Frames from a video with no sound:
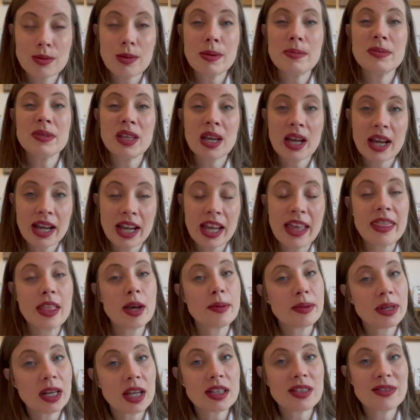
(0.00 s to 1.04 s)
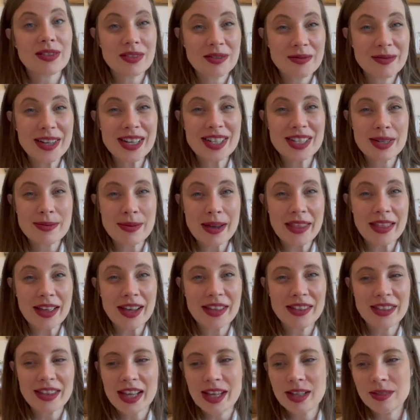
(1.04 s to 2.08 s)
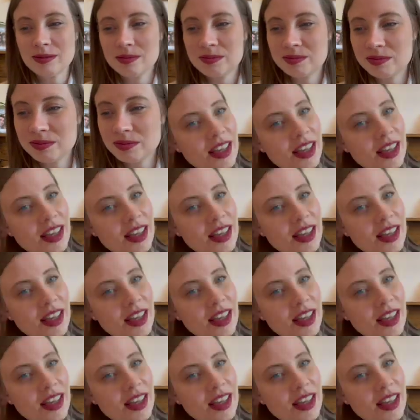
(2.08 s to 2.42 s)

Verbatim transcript: website and there'll be lots of information about that on there.